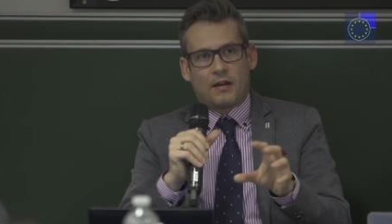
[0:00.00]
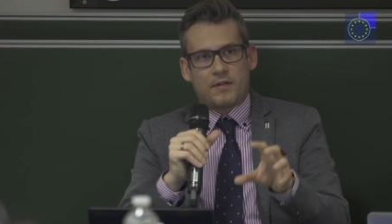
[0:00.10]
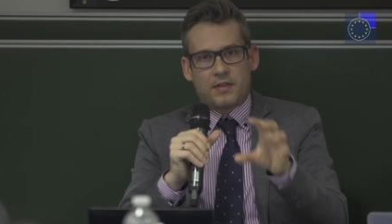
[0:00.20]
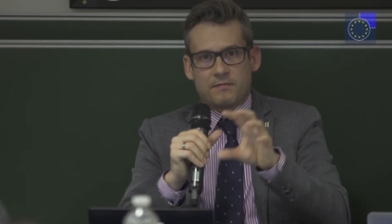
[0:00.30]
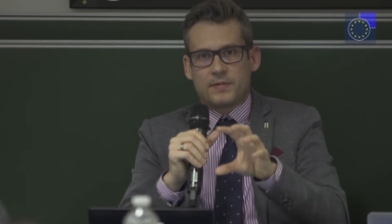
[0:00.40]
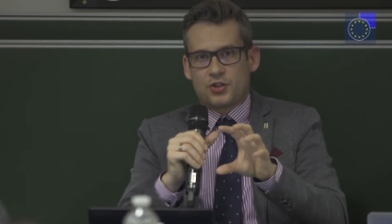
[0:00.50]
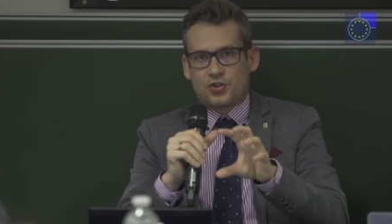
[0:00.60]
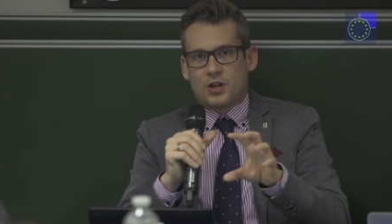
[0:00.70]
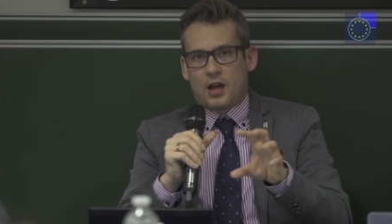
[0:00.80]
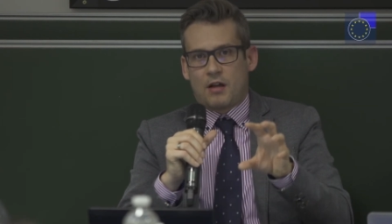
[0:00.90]
within
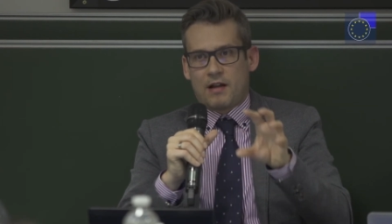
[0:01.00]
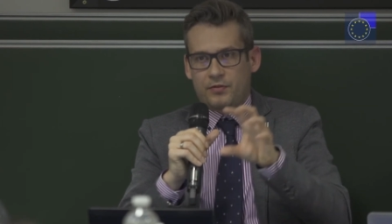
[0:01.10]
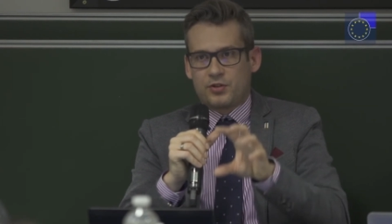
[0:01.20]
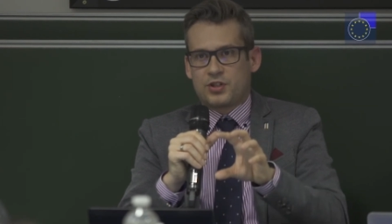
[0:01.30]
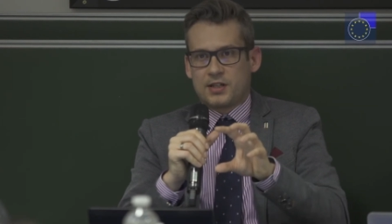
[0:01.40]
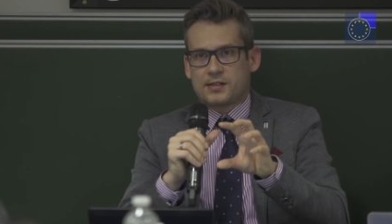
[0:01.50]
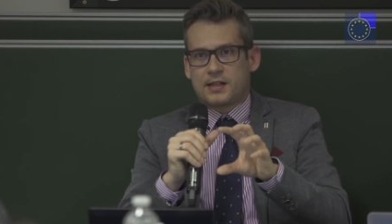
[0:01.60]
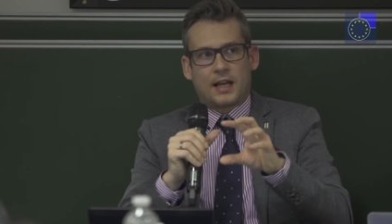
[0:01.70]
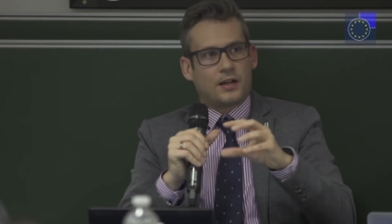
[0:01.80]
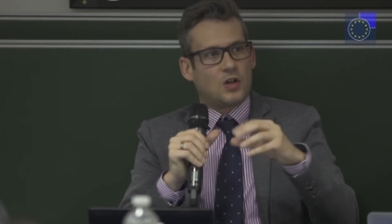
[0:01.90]
which refugees
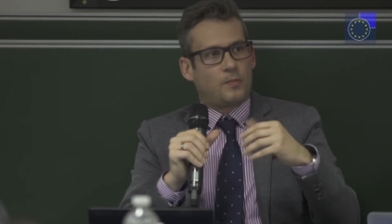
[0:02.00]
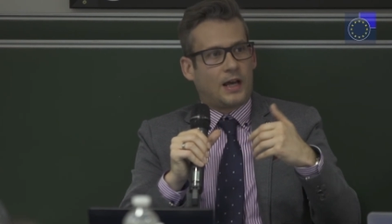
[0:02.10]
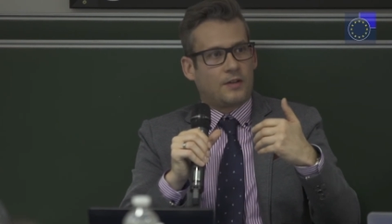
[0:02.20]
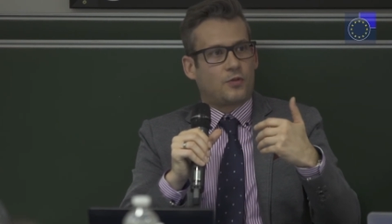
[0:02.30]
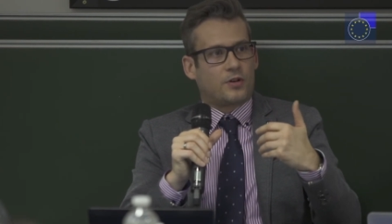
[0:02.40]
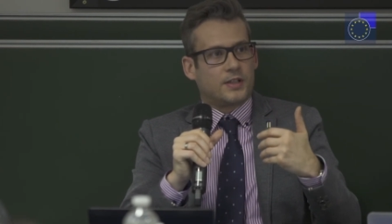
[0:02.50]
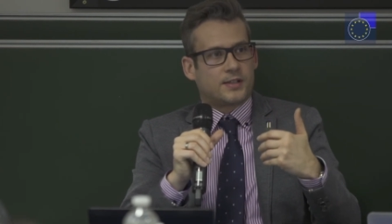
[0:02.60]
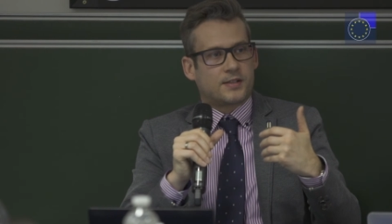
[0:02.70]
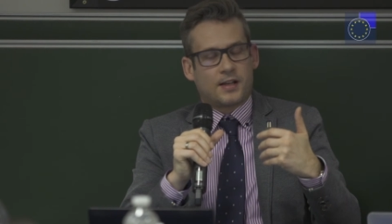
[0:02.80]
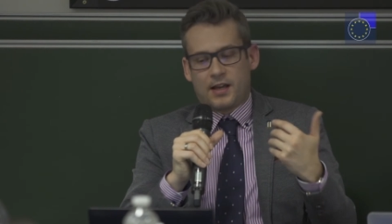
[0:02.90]
can apply for
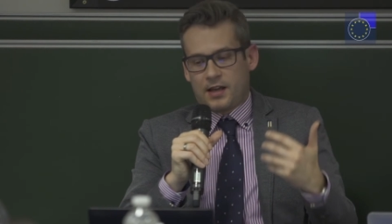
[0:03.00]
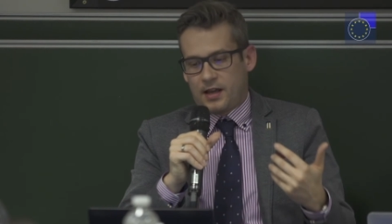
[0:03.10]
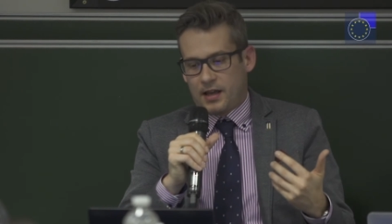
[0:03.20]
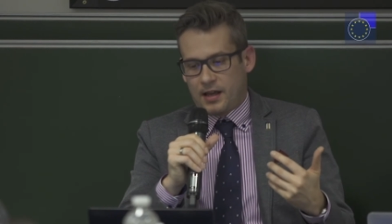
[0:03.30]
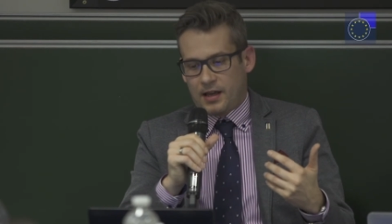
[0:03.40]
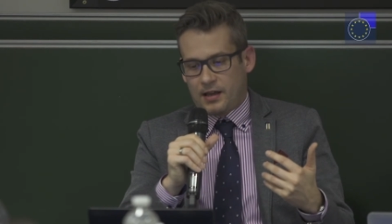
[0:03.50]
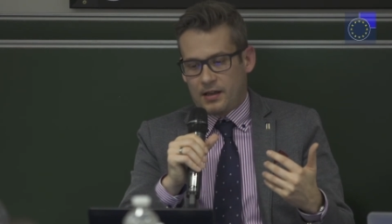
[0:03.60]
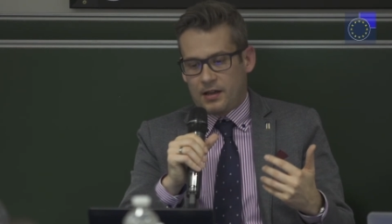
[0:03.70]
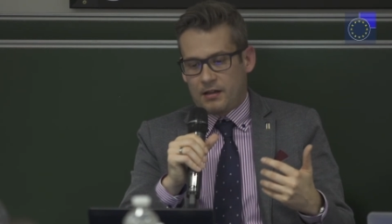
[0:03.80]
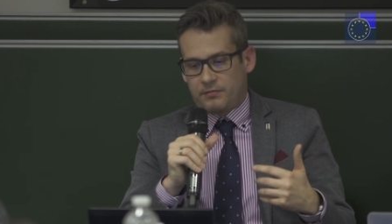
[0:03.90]
this
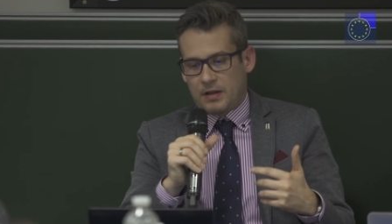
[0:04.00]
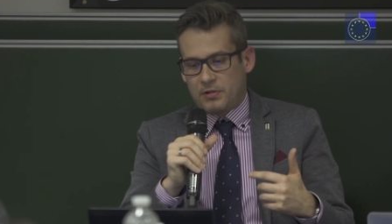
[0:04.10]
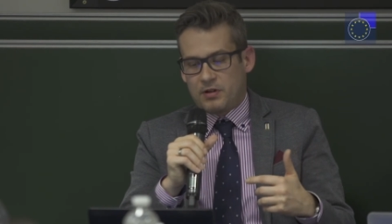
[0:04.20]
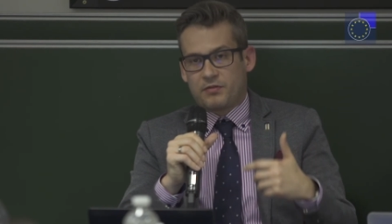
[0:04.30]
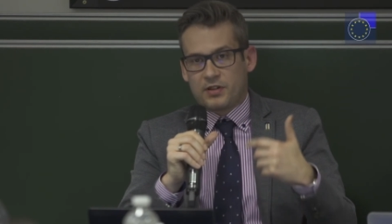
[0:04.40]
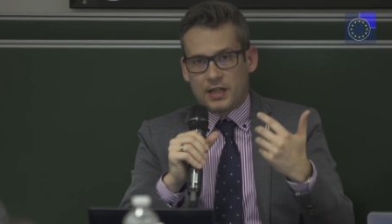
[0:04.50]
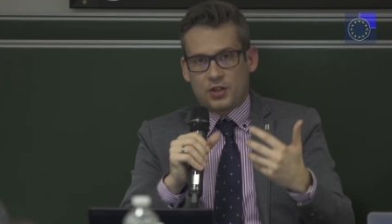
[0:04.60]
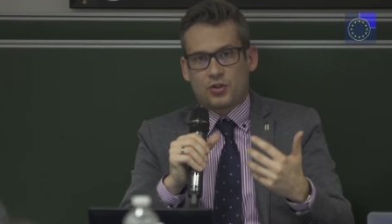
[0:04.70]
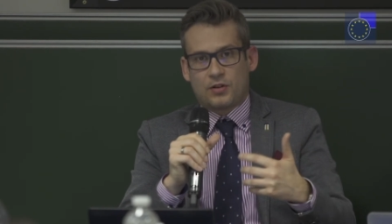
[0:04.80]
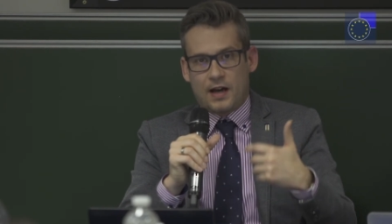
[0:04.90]
family
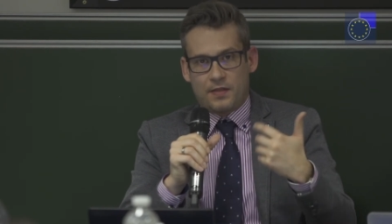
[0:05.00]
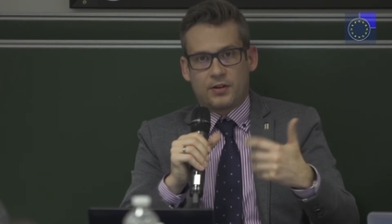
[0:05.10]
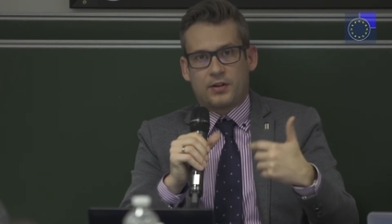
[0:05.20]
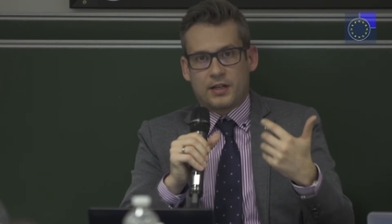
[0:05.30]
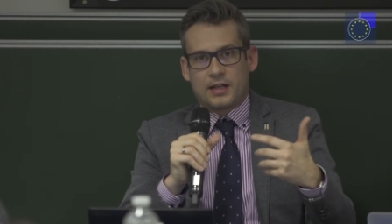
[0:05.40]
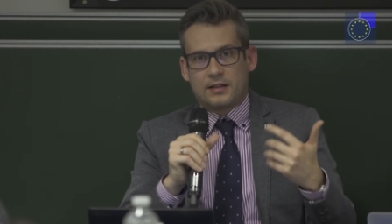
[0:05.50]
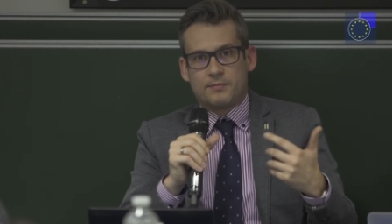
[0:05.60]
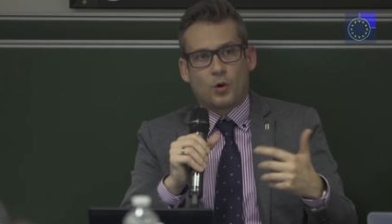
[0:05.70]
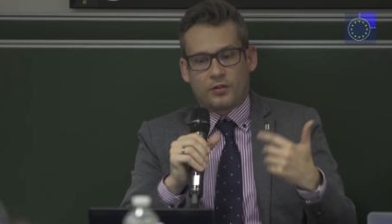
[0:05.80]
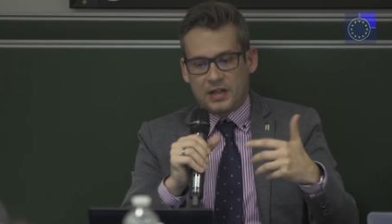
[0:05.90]
reunification under the
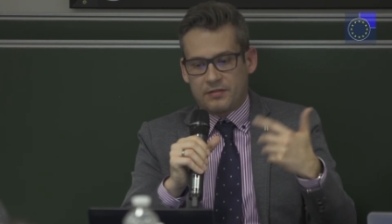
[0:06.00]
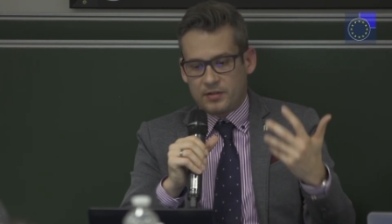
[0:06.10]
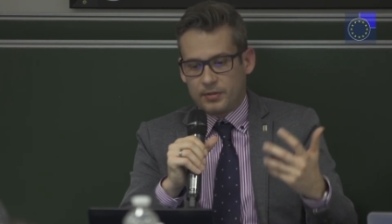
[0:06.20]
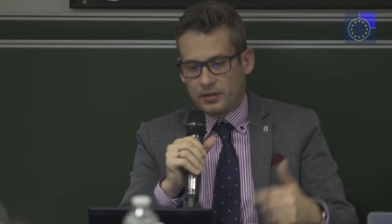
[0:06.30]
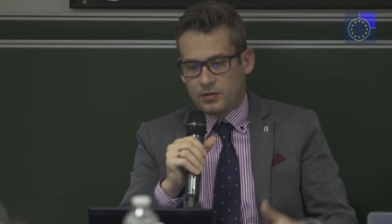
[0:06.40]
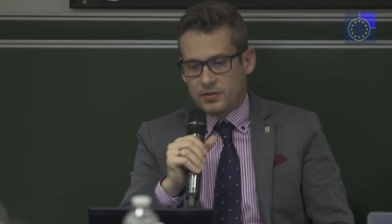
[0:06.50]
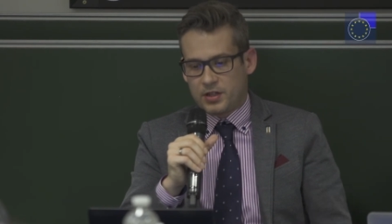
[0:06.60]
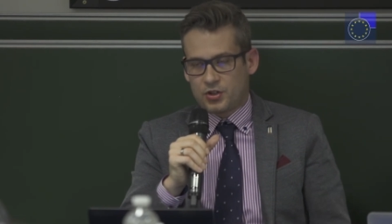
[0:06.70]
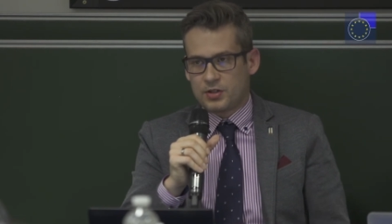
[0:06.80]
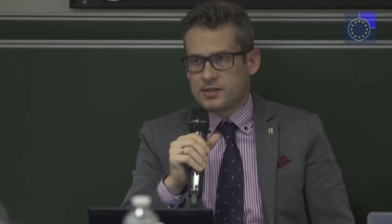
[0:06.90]
more favorable
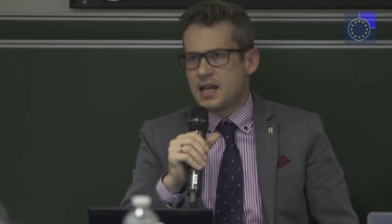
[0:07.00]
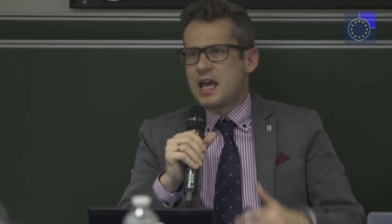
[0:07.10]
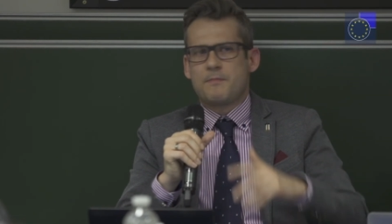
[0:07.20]
conditions,